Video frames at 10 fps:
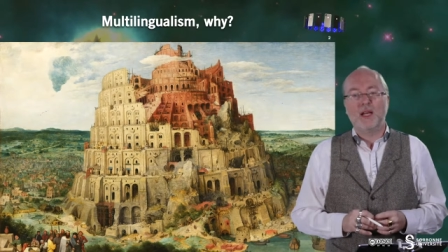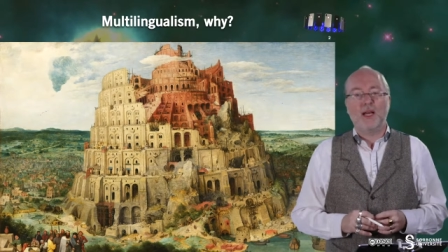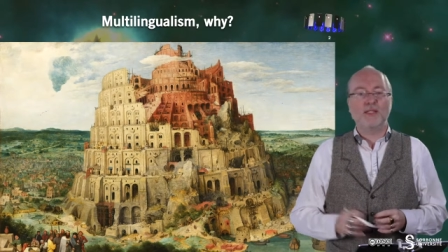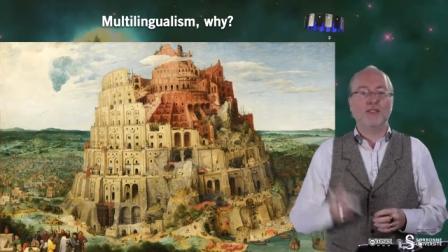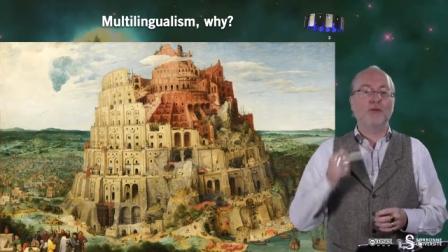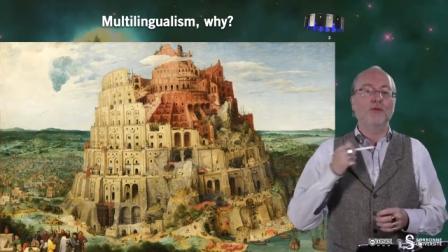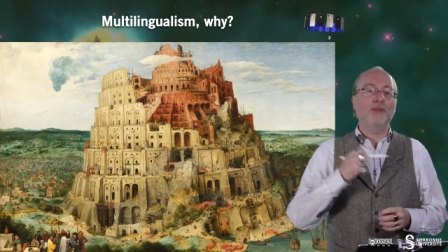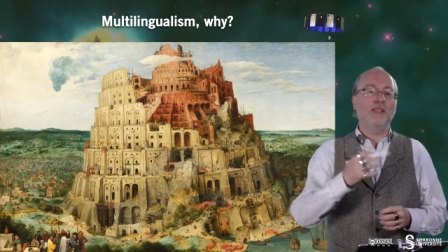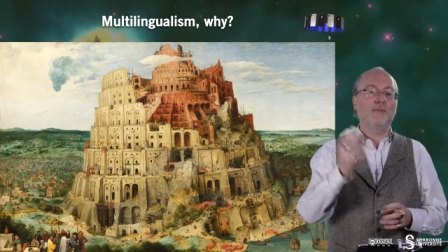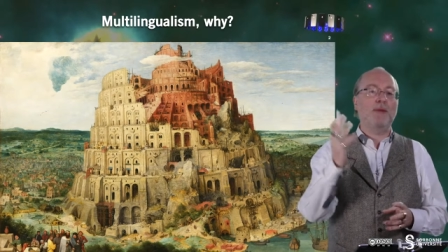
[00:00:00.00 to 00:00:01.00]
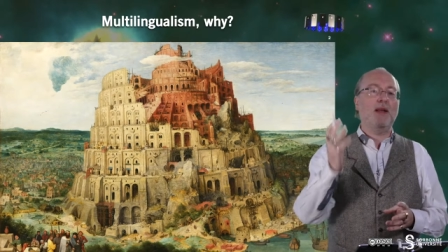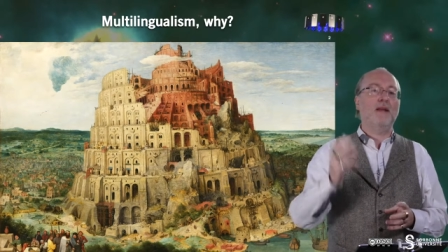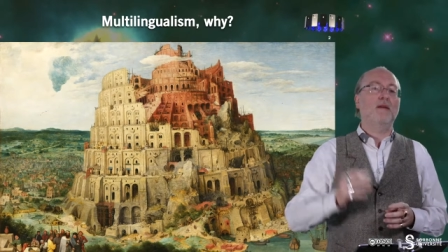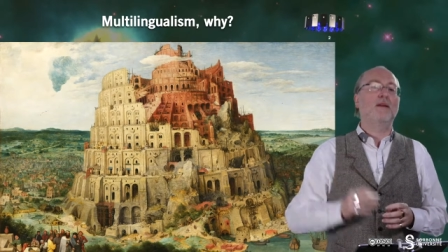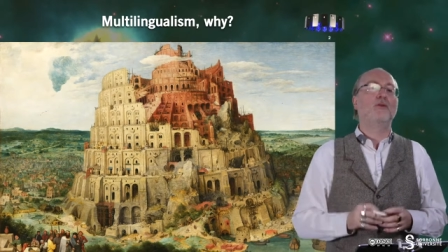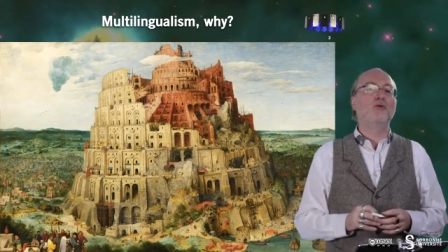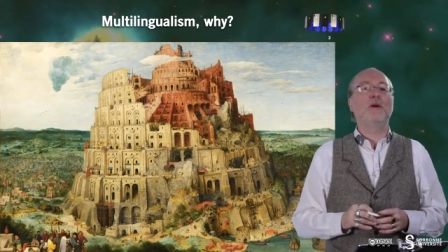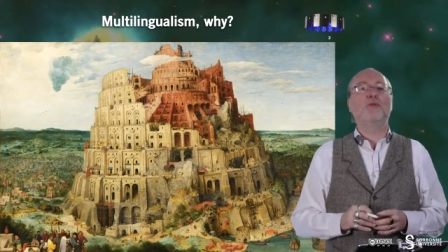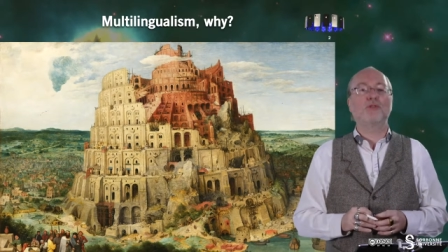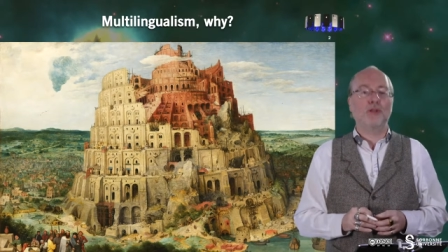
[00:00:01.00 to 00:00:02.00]
and so he spelled
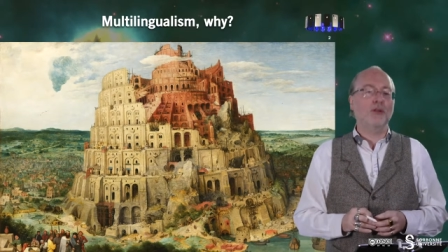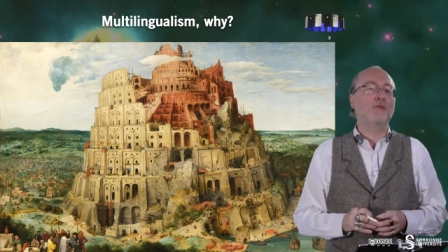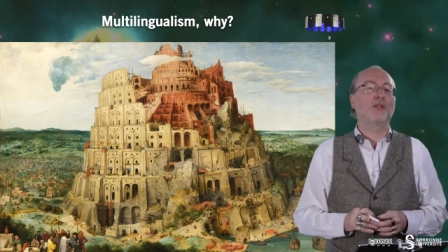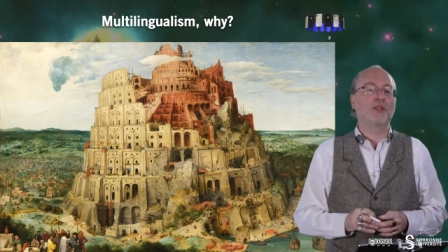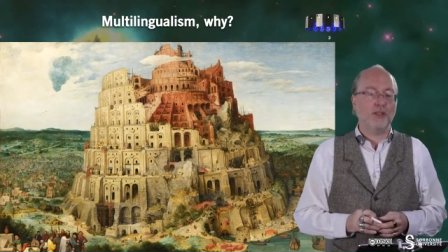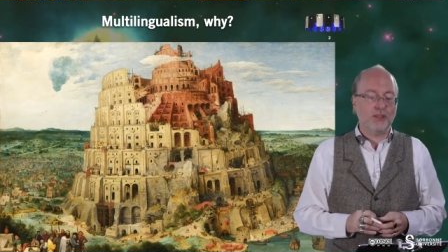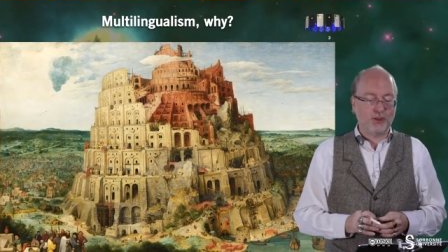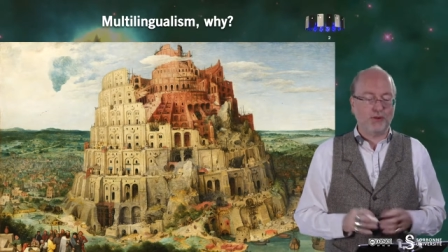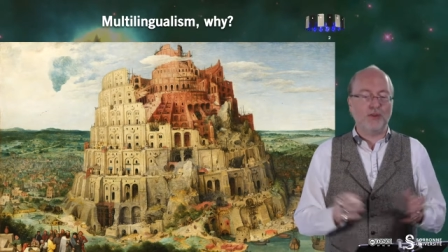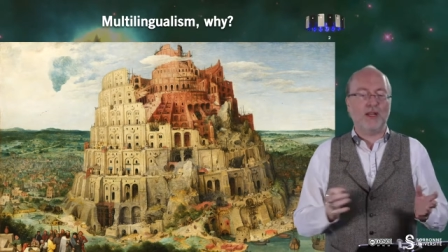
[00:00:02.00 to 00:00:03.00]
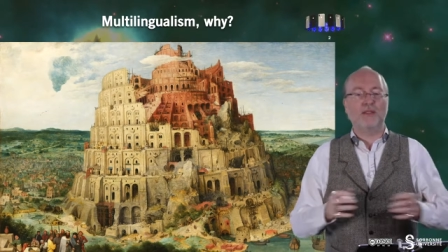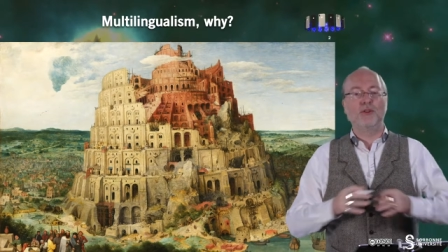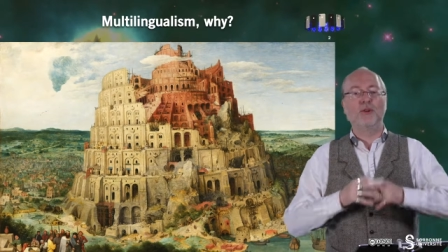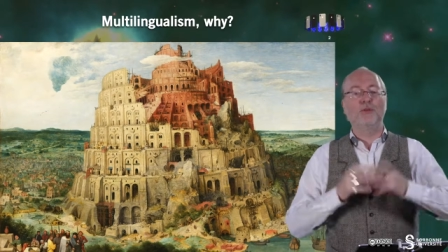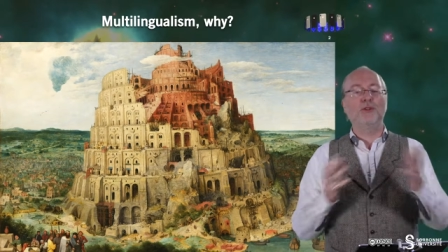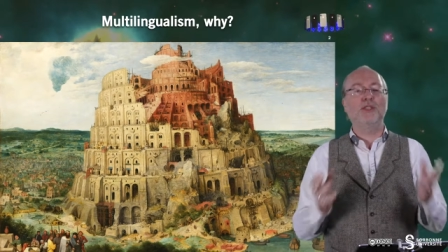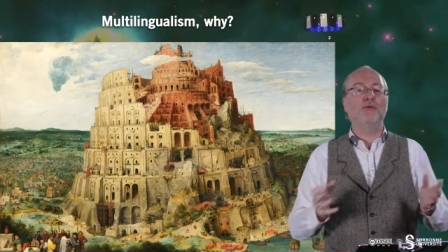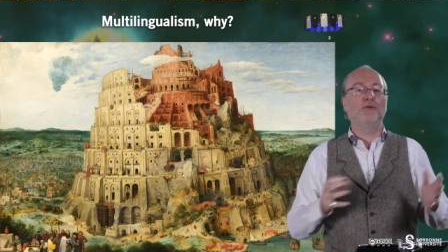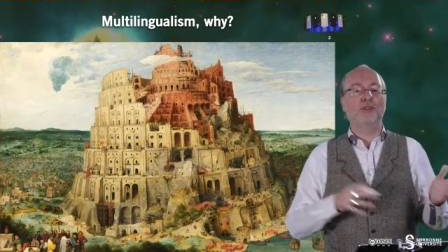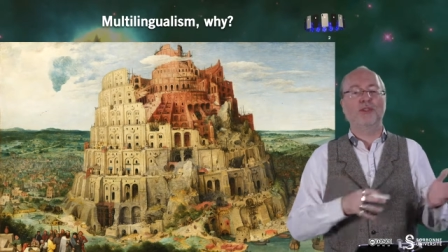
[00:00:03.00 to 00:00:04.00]
numerous languages so that nobody
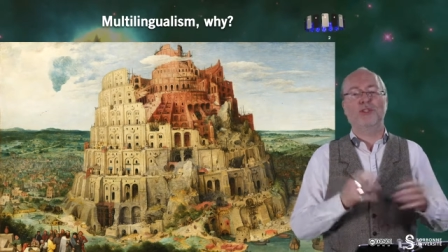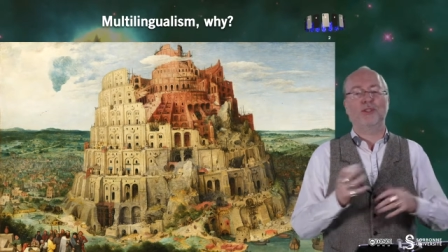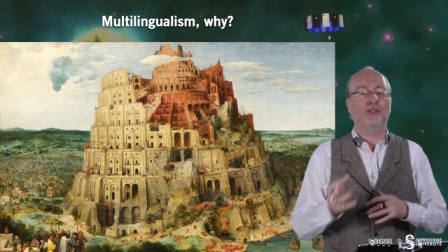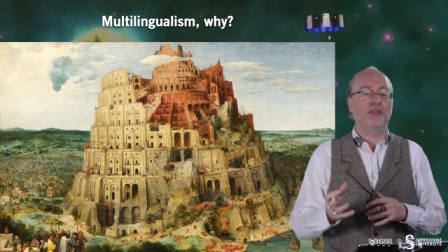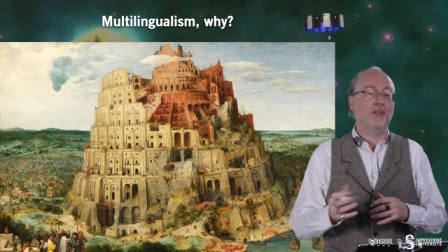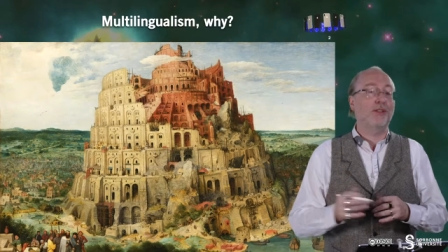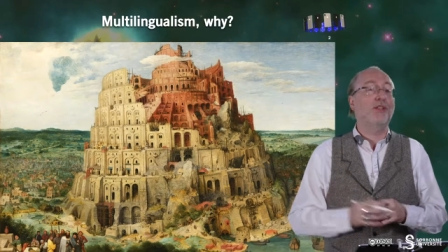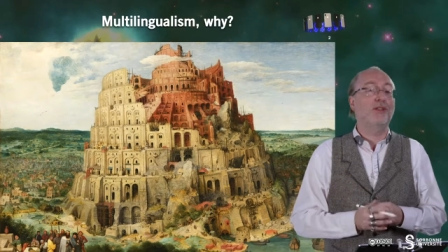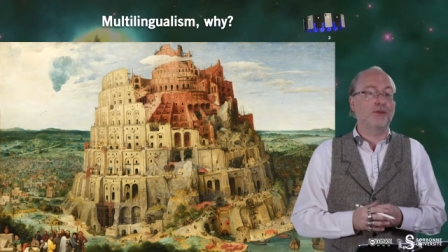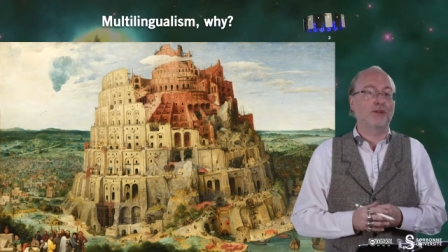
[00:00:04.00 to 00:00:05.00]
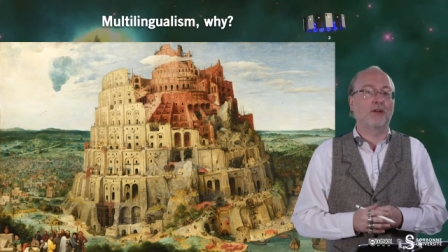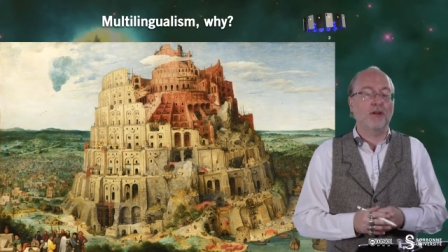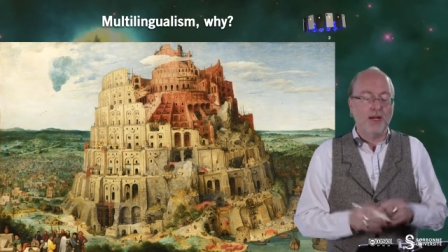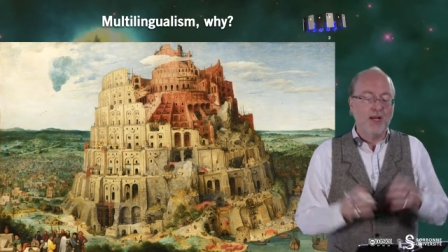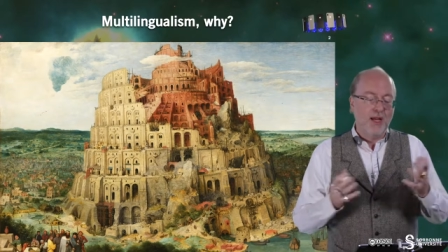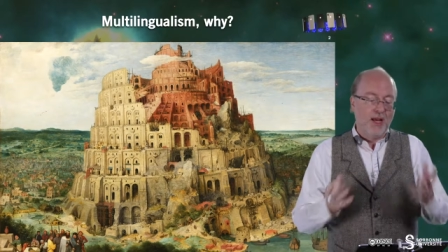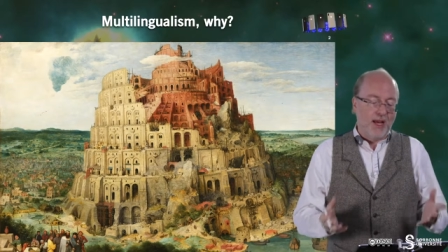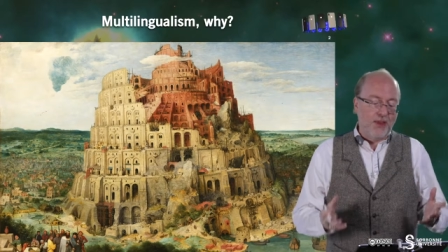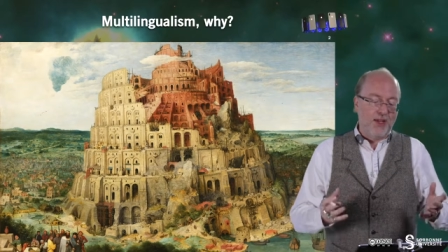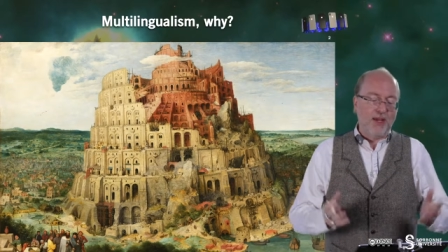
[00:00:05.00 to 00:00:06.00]
could understand each other,
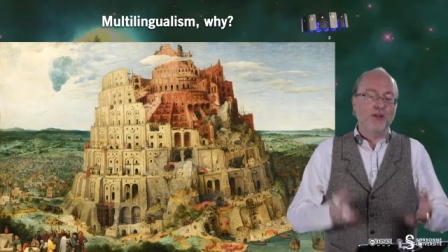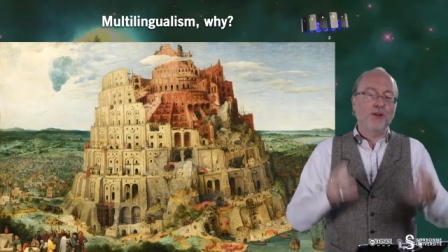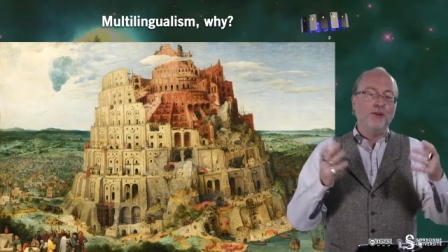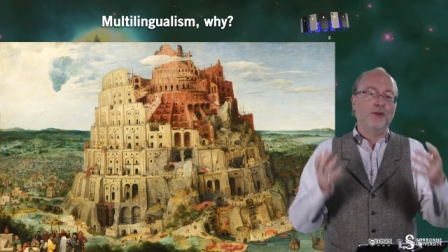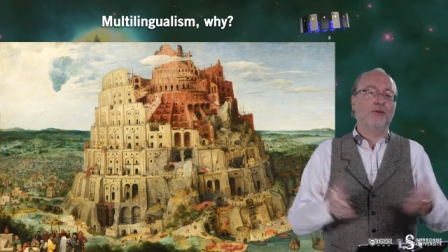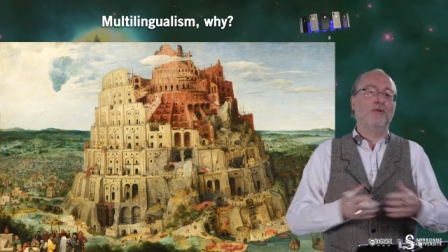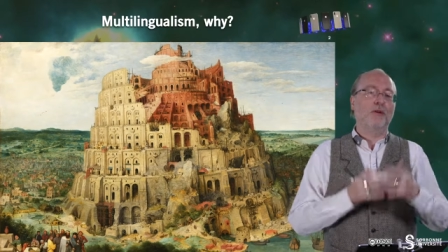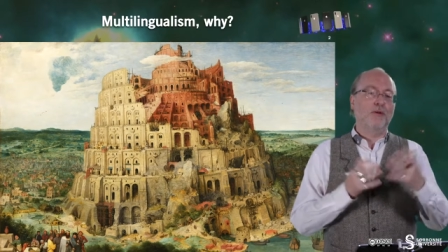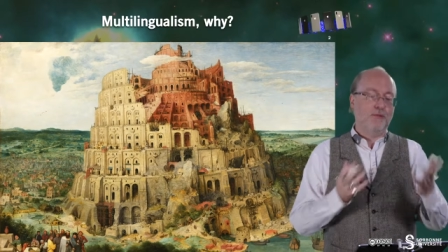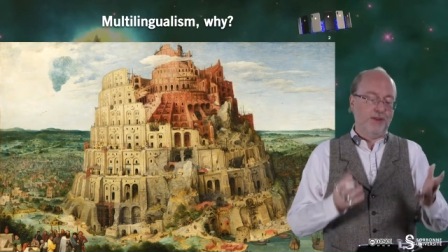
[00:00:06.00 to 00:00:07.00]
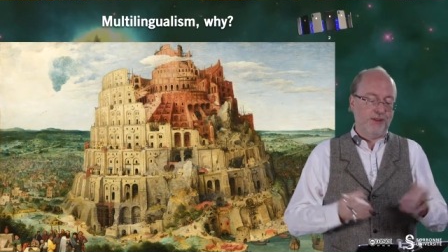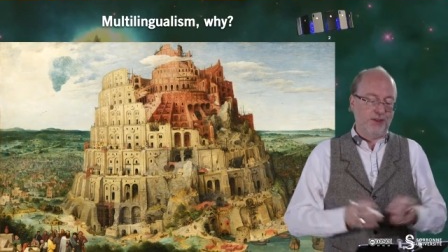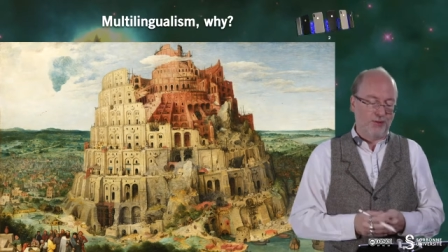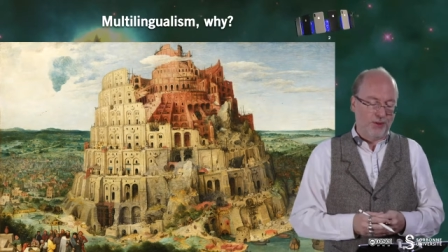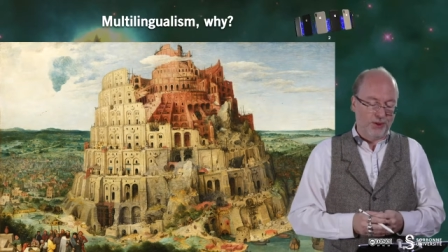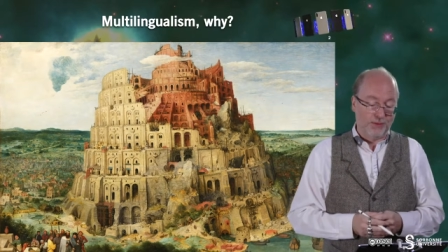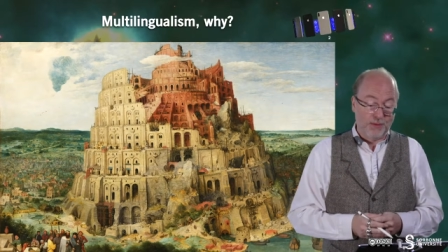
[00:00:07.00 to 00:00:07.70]
and then the tower was destroyed.